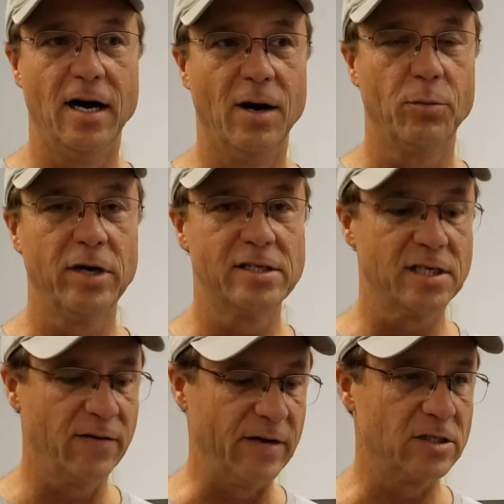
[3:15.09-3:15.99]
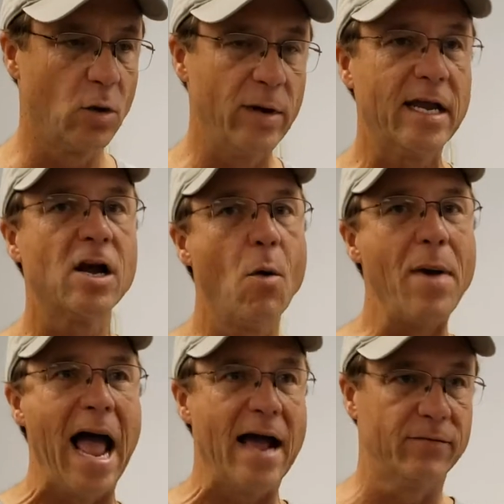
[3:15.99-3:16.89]
Pretty significant. So we can go
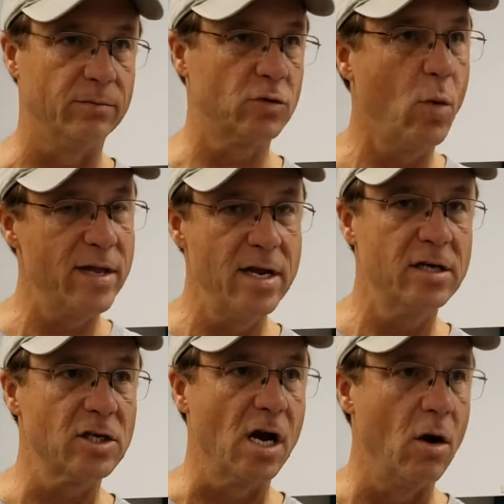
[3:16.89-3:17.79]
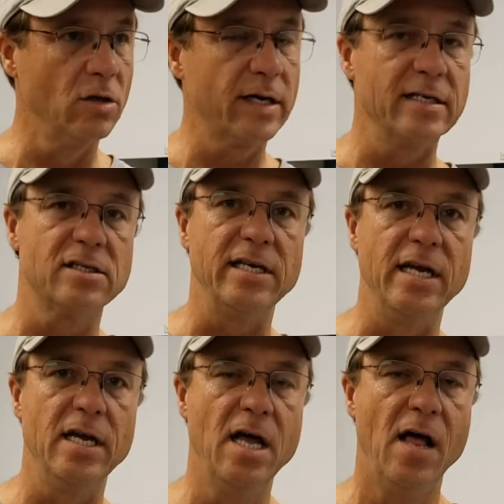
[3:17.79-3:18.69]
back from 20 years ago and look and
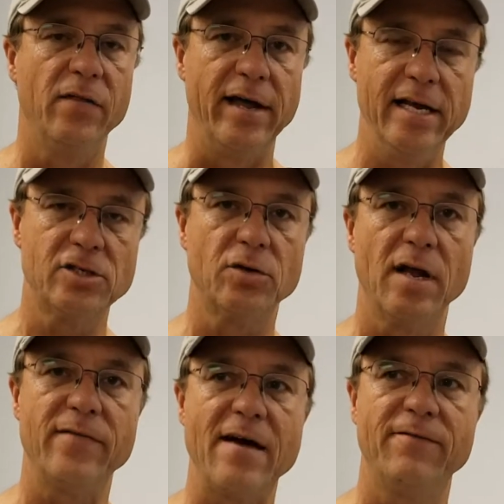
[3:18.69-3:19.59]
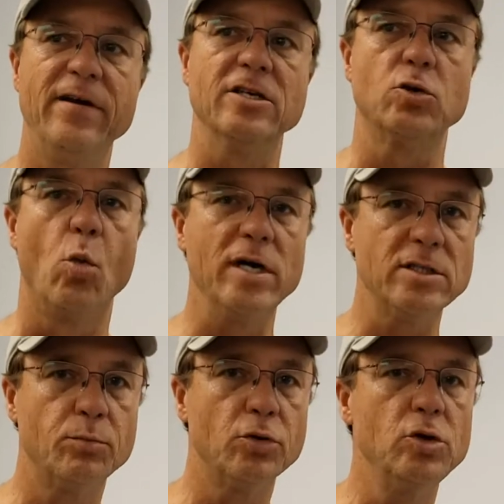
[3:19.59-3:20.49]
see the history of that fish.
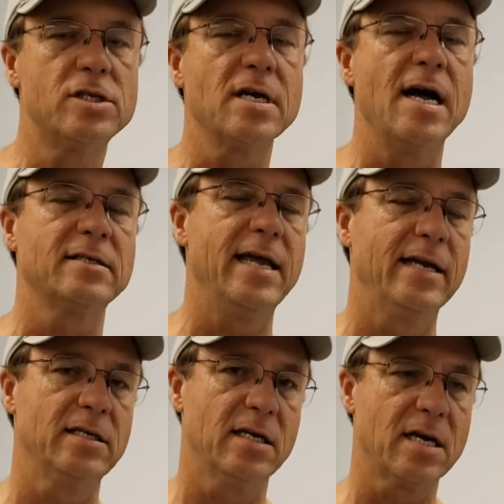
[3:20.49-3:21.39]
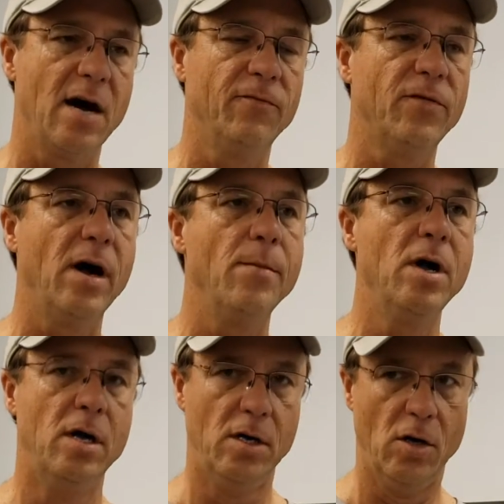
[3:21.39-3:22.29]
Which broodstock tank did it come from?
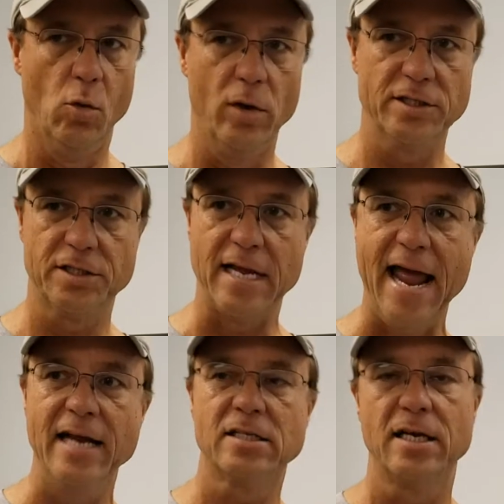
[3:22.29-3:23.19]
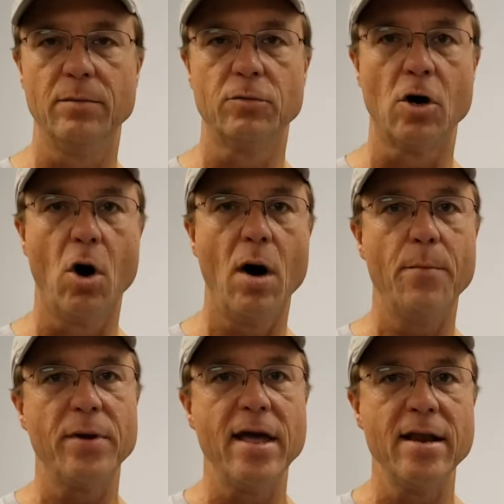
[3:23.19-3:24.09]
Which tanks did it grow
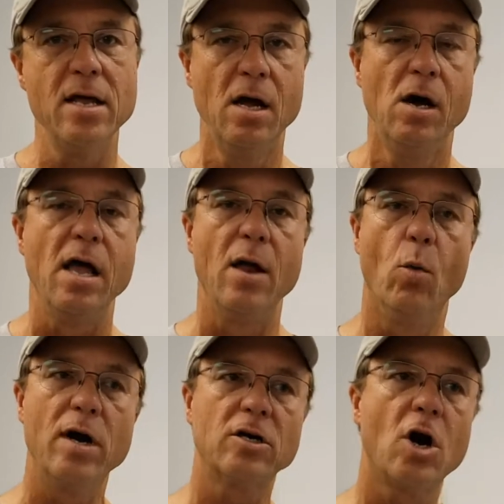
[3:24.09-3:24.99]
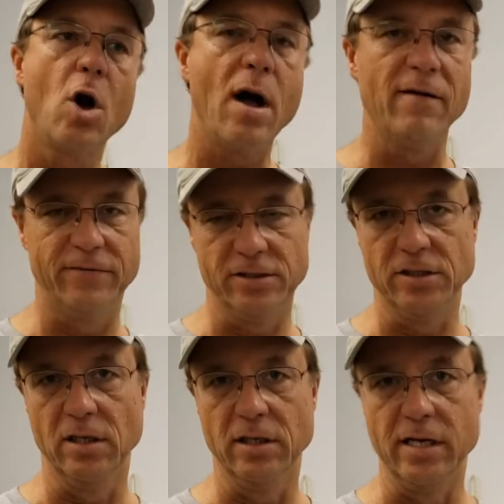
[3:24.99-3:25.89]
up in? And what grow-out
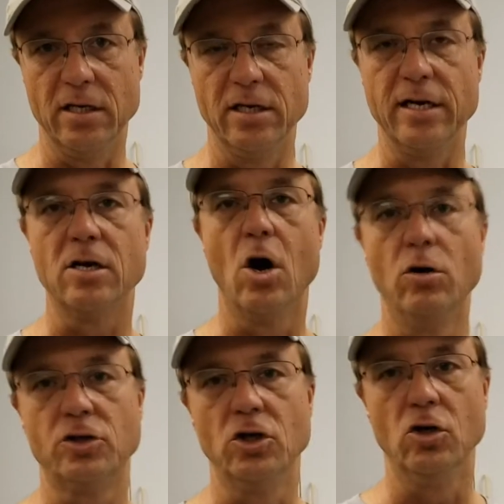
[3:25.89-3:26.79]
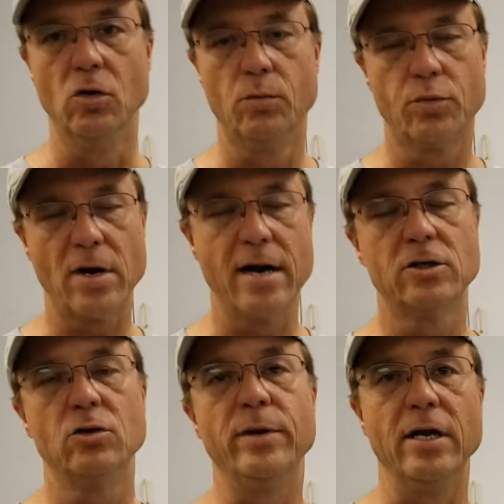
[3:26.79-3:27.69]
facility did it go to prior
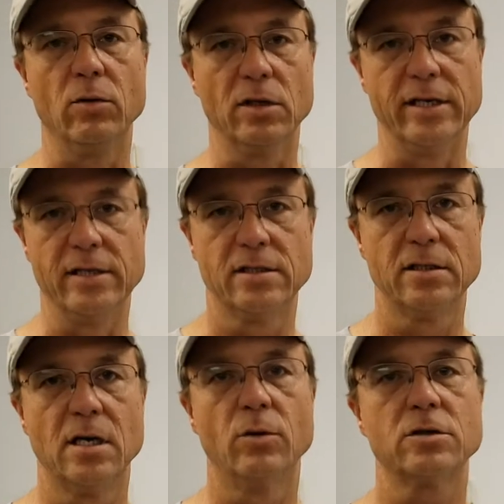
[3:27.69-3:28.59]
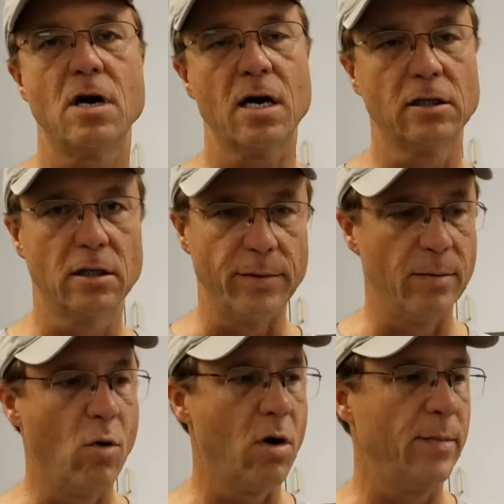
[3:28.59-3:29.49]
to being released? And we'll talk a little bit
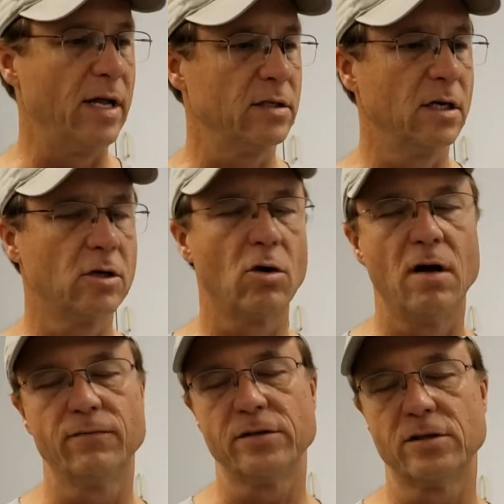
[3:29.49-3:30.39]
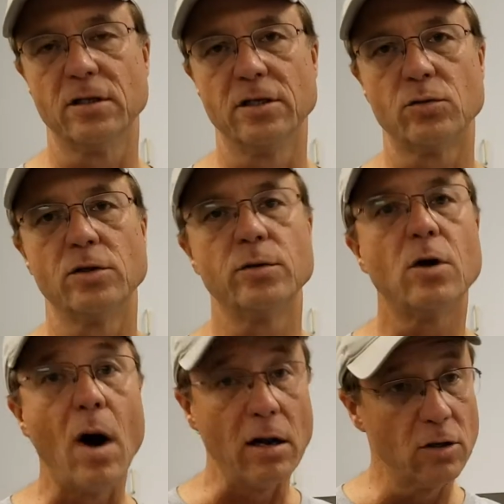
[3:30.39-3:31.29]
more about the grow-out facilities once we
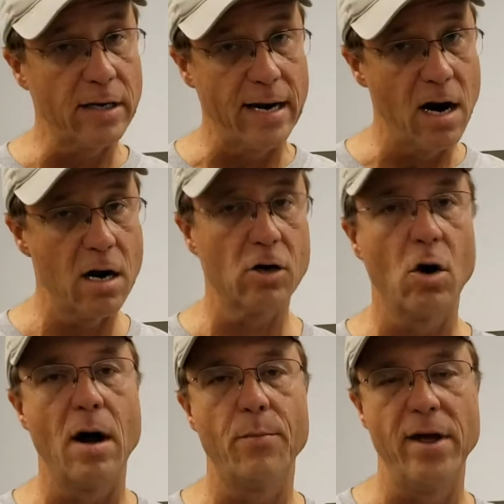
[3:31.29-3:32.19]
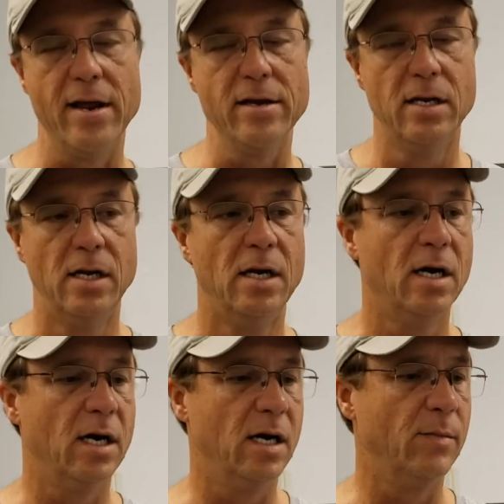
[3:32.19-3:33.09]
go out and look at our grow-out pen
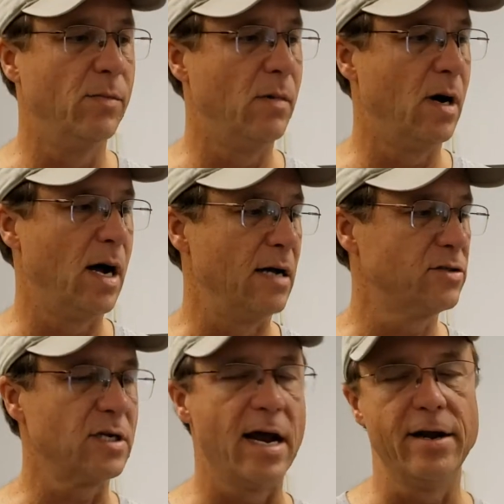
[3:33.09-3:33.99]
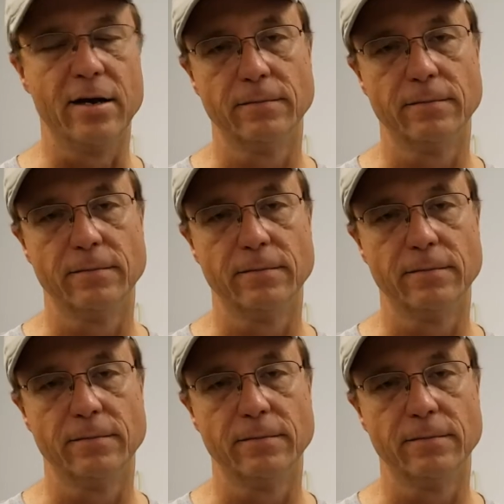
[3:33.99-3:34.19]
outside here.